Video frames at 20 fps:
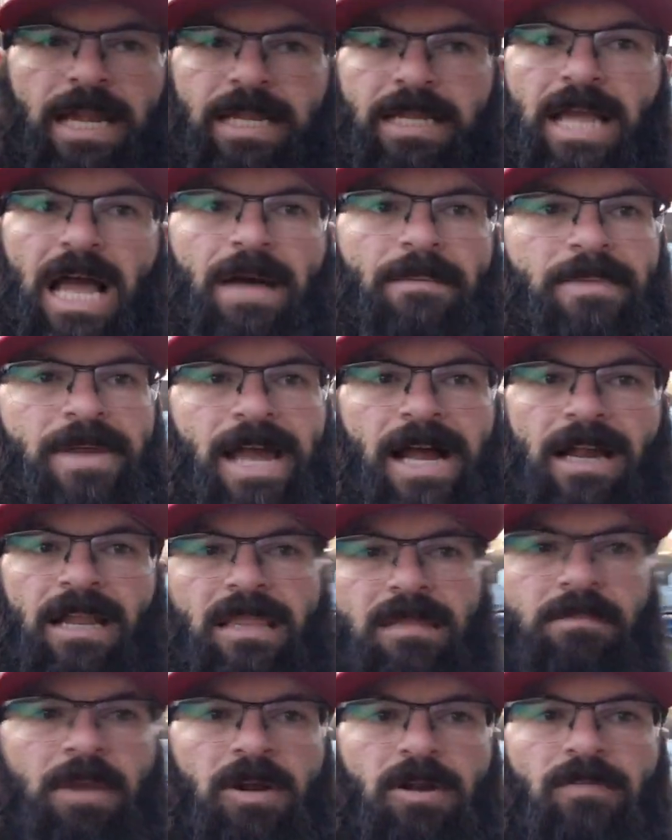of got me out of
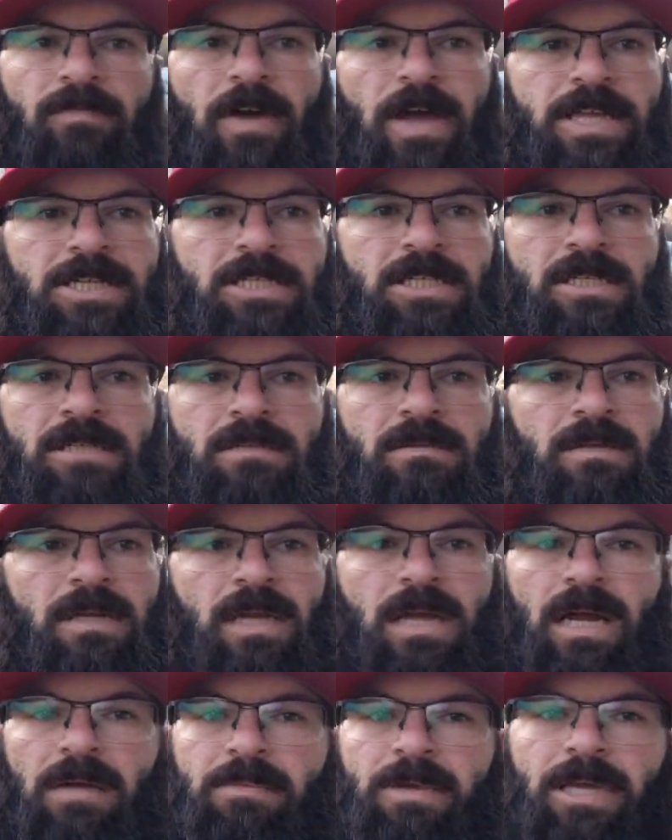the motivation.
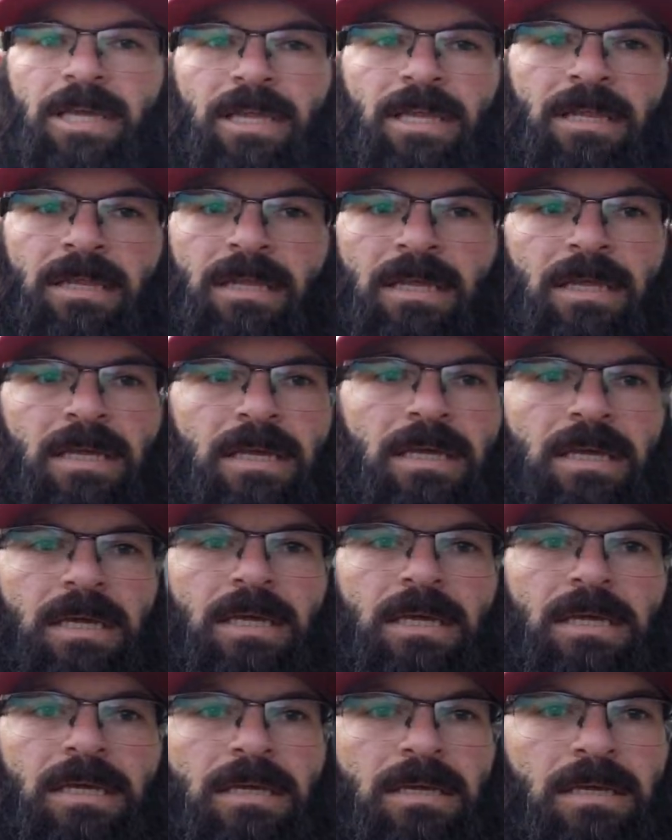I mean,
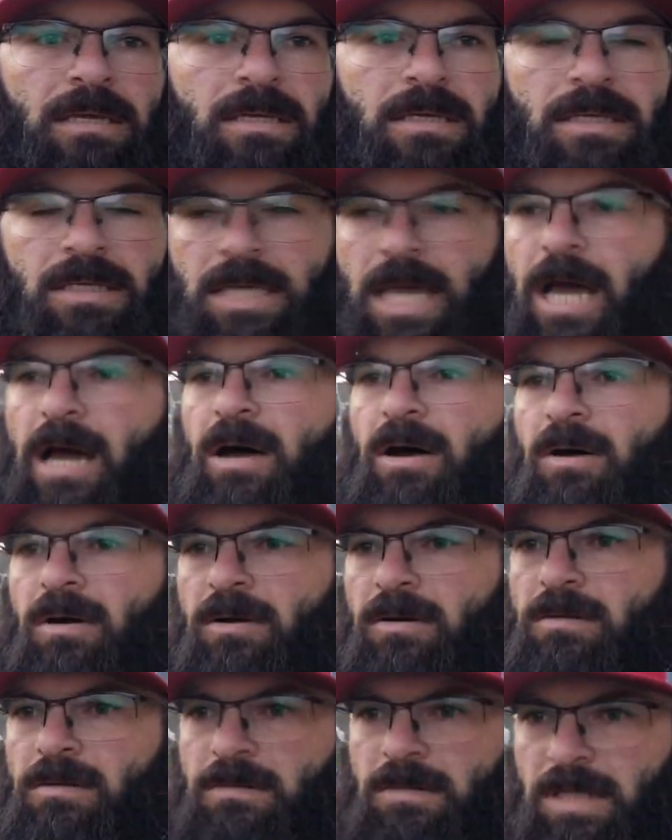
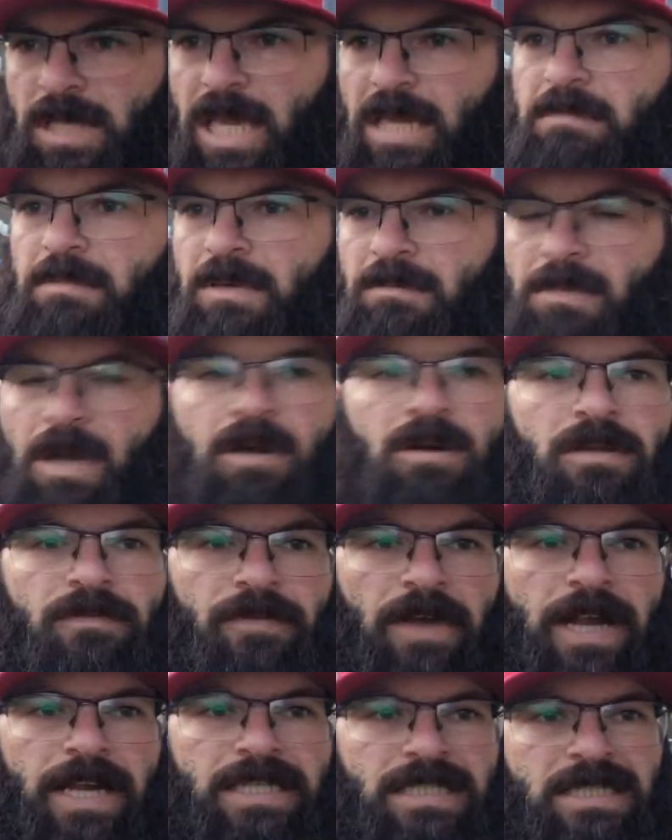y'all keep me
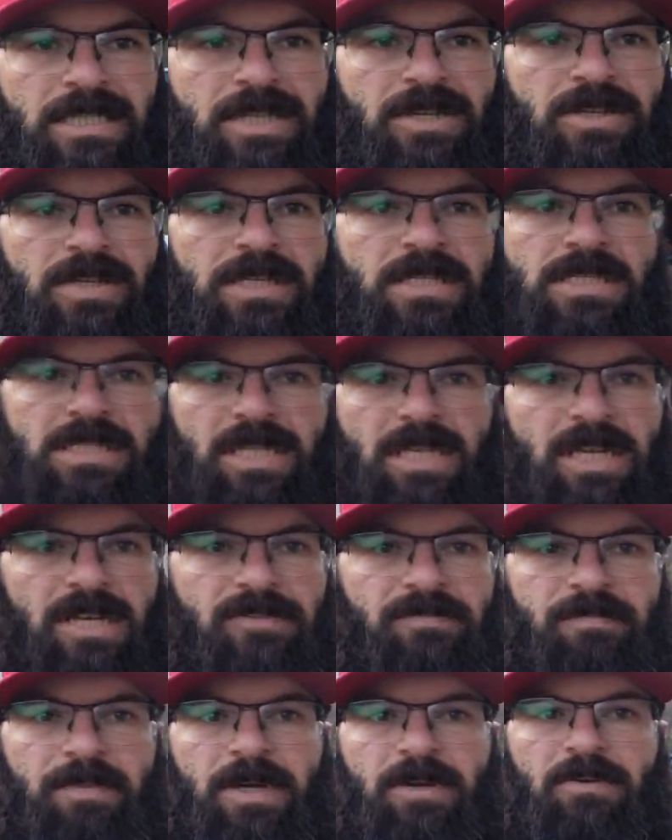motivated to do this
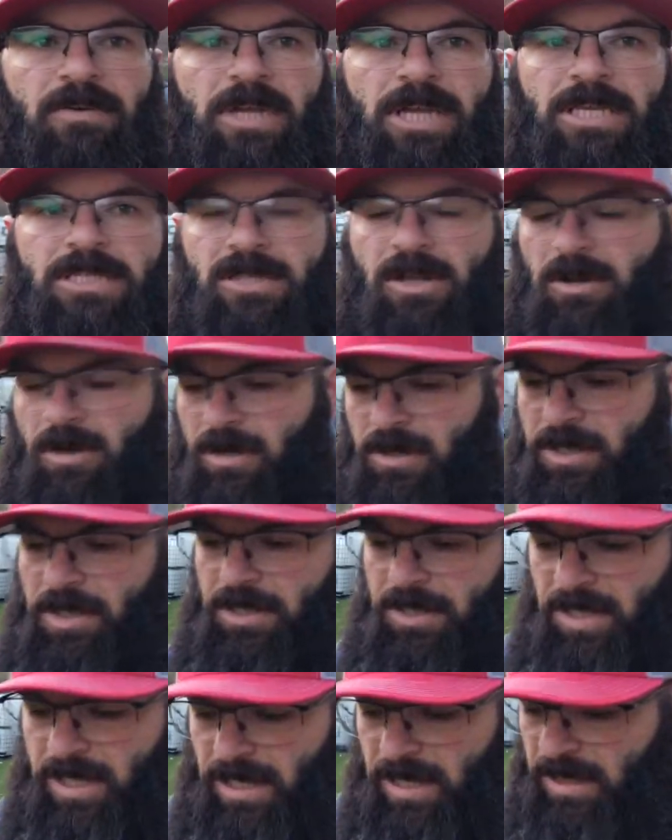stuff, but it's hard
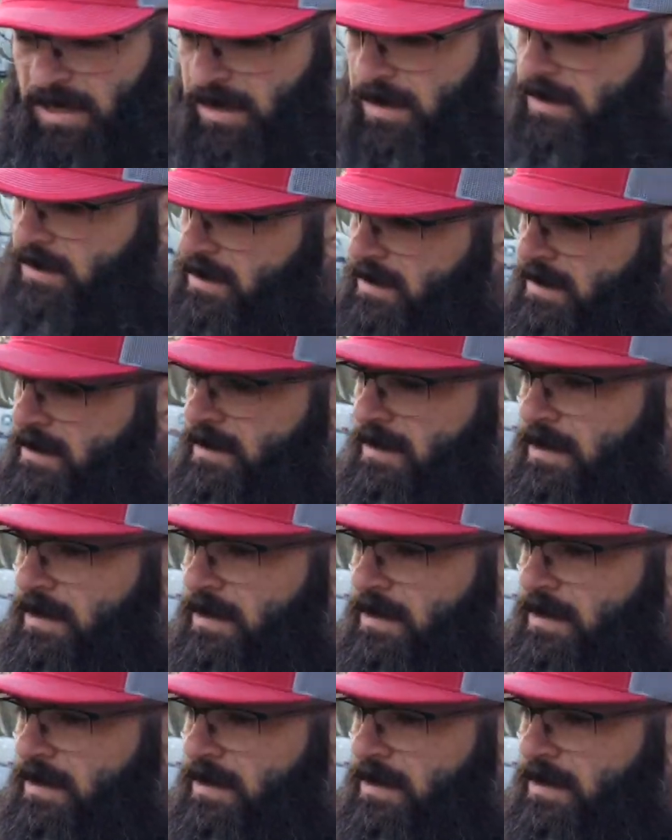to...